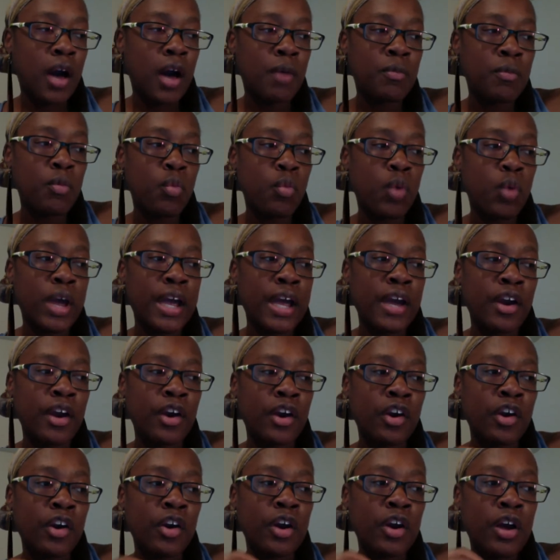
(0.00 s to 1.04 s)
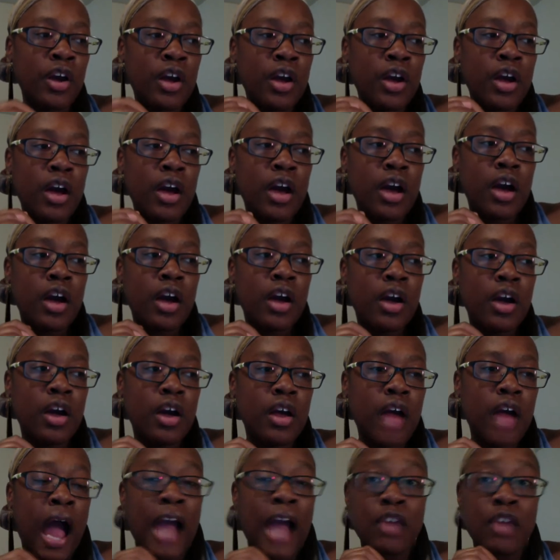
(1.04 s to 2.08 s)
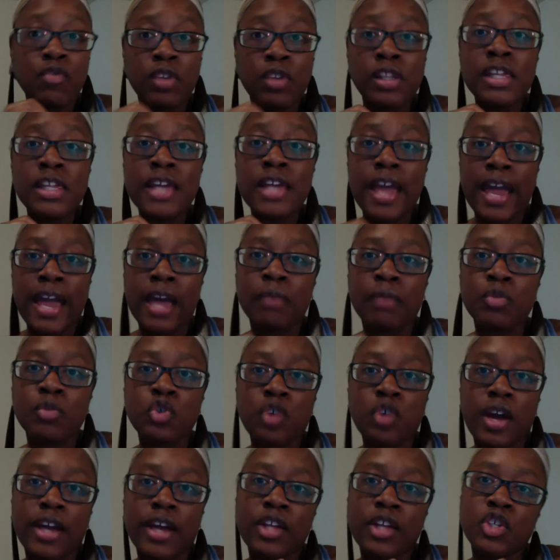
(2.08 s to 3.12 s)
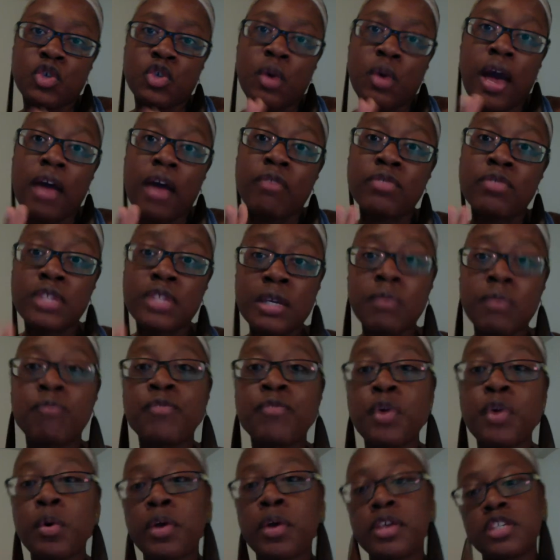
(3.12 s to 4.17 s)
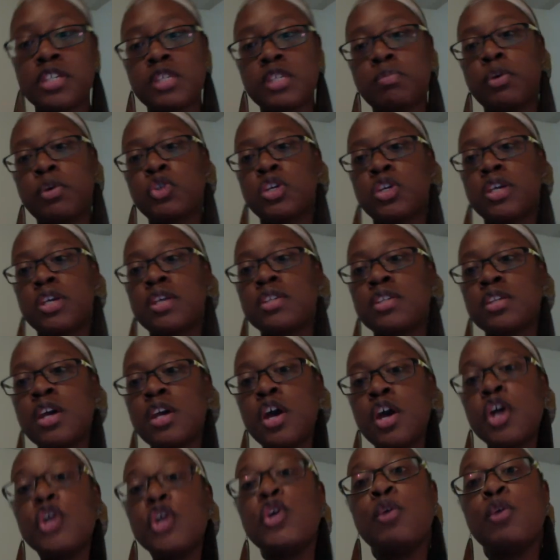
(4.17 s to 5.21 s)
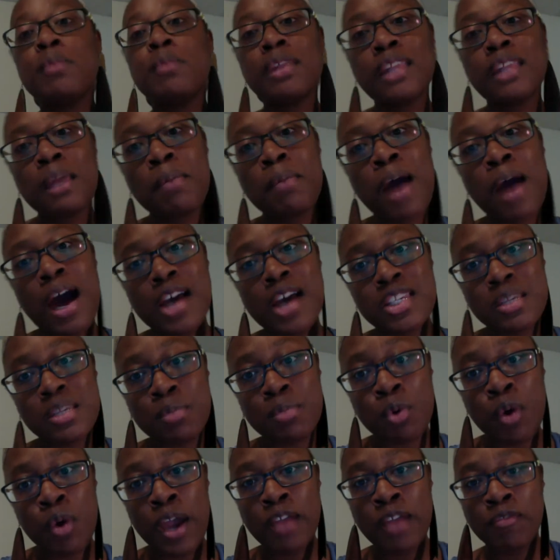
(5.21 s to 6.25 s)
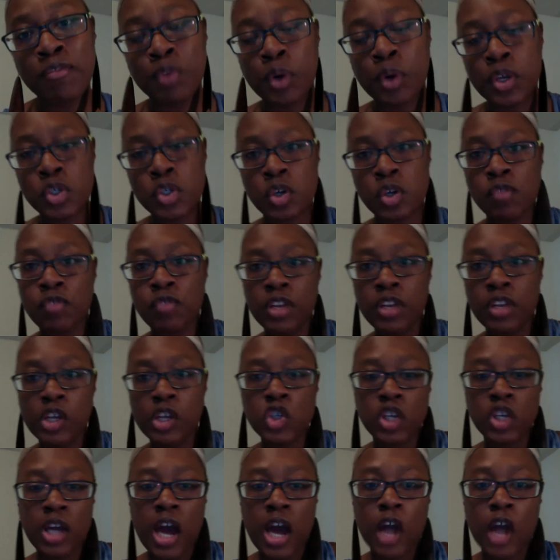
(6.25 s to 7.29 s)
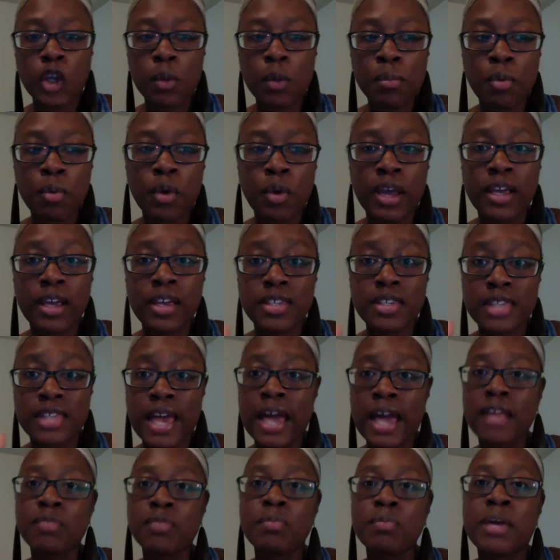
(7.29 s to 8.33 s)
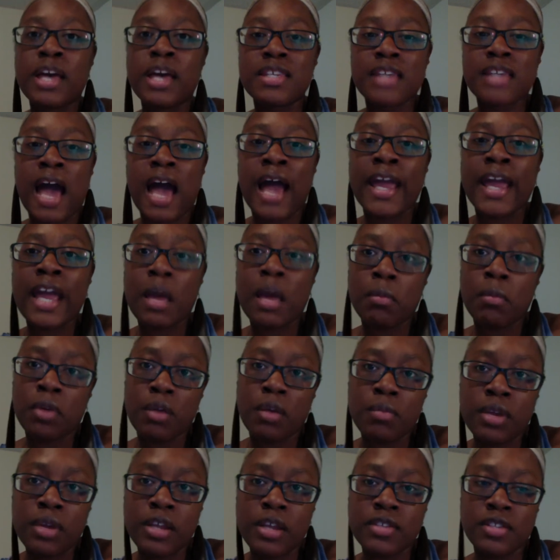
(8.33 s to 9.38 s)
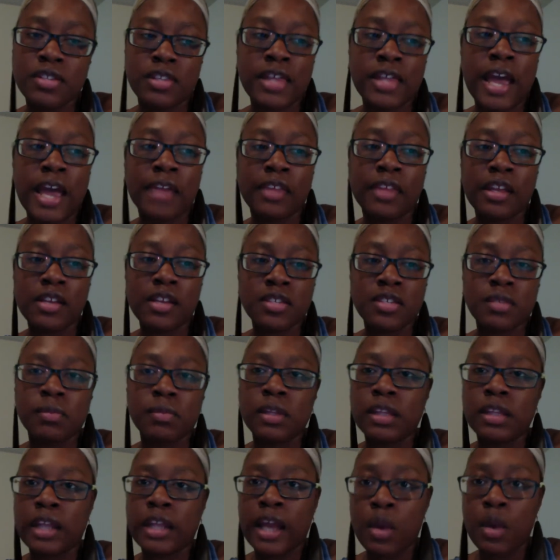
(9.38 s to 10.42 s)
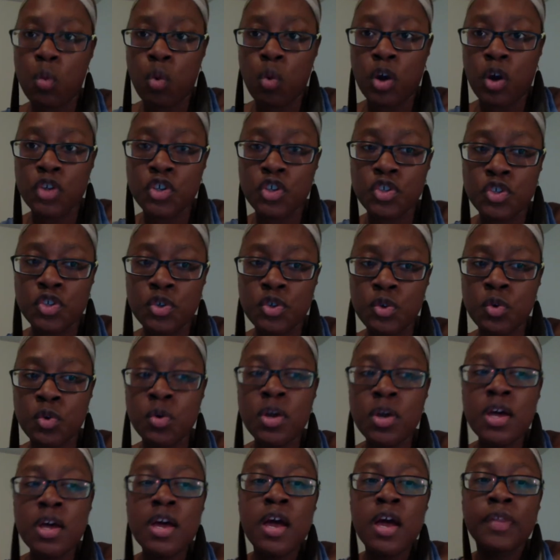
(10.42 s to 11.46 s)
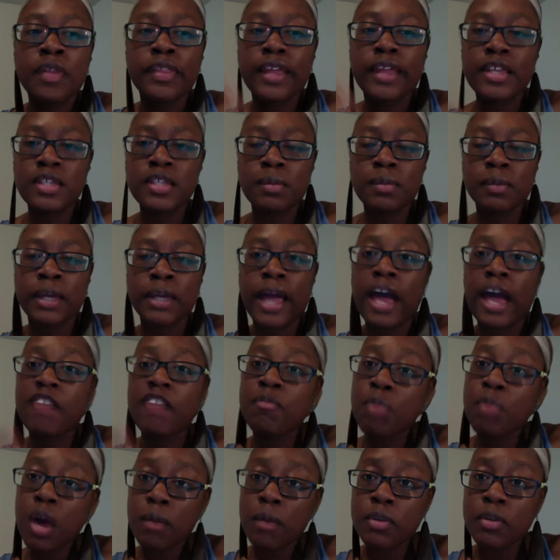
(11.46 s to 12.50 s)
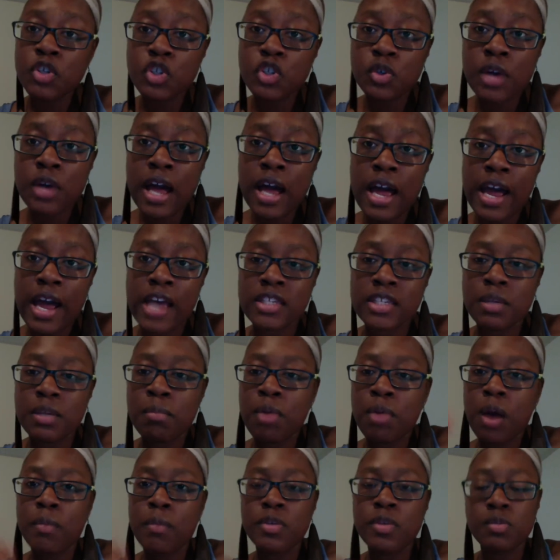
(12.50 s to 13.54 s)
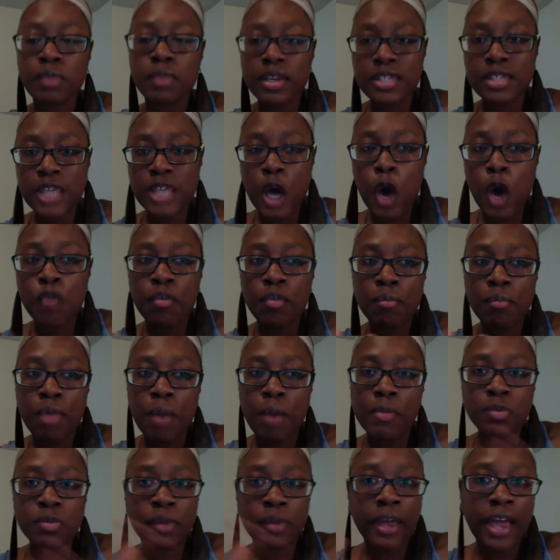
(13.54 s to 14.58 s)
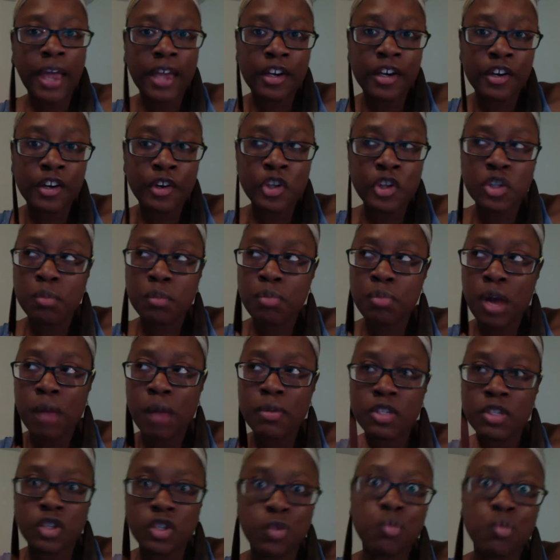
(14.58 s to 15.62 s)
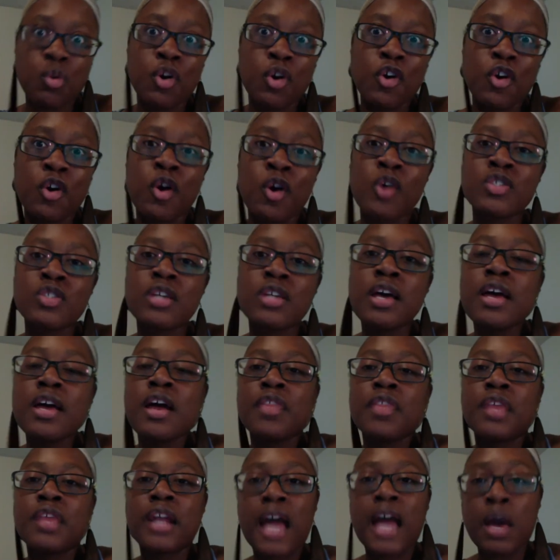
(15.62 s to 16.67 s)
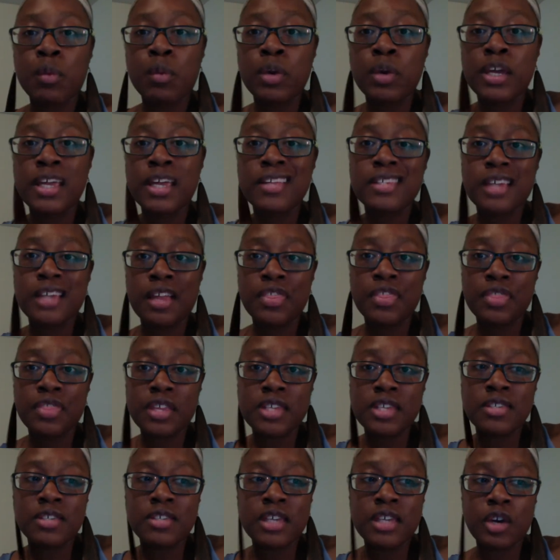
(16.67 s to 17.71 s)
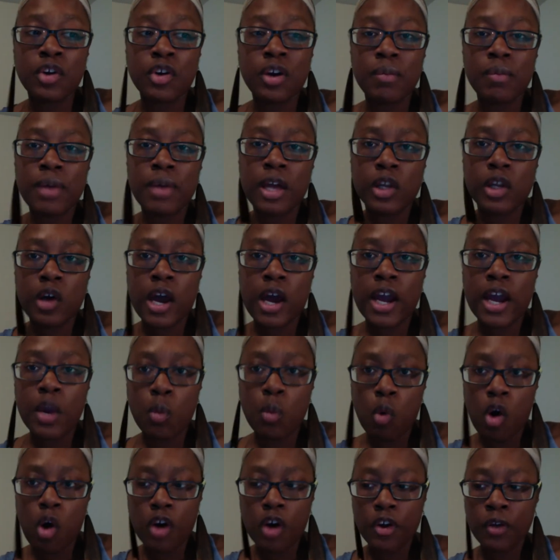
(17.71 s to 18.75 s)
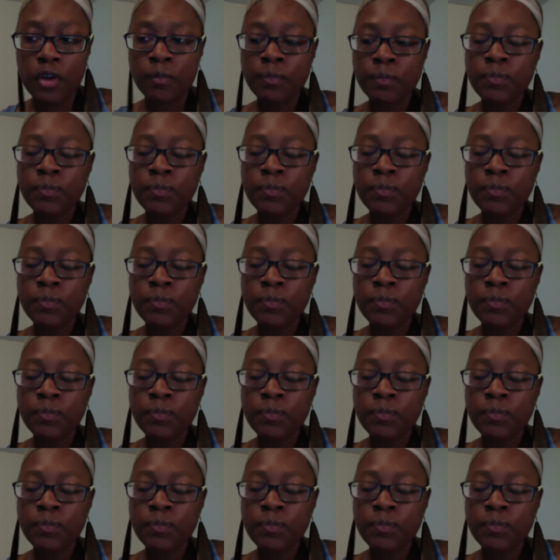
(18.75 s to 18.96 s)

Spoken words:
Where I really am trying to have deep focus as much as humanly possible and focus on finishing Hollow Point, because I am committed to that. That is something that I want to do. That's something I have promised you guys and promised myself and promised my editors and promised the world that I would get done this year come hell or high water.